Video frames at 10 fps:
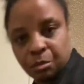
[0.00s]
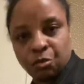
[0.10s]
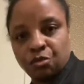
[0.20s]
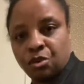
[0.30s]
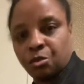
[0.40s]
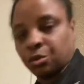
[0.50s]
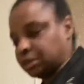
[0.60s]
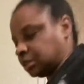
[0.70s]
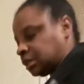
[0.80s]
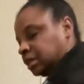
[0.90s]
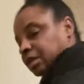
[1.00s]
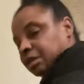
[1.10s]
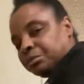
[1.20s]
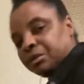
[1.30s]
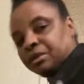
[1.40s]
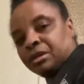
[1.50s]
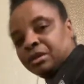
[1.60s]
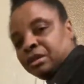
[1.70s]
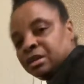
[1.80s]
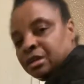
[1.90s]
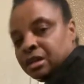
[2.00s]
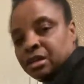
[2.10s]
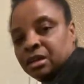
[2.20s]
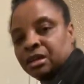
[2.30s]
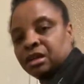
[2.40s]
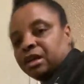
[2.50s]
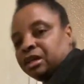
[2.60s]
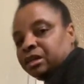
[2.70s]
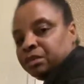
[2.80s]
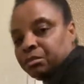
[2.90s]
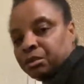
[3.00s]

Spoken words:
before I went to sleep, I had did